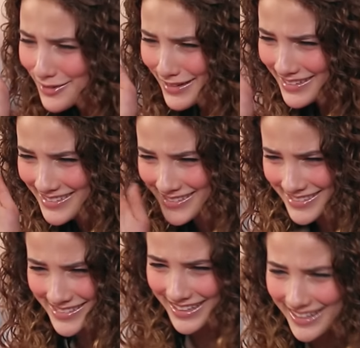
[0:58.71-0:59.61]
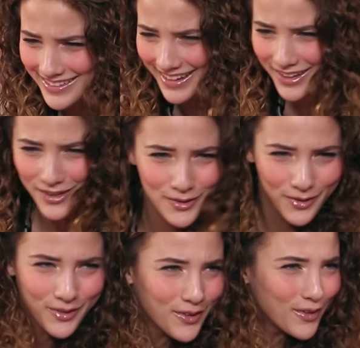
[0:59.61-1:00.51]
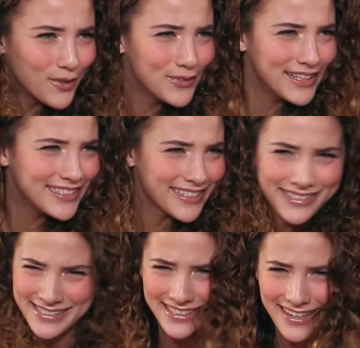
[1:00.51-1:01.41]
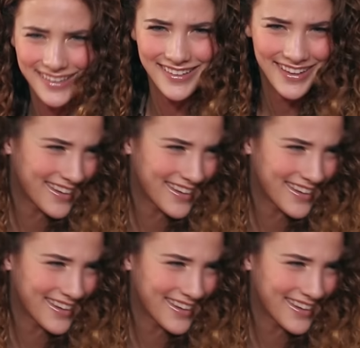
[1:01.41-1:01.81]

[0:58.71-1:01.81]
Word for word: don't need a seat, like, who who needs a seat?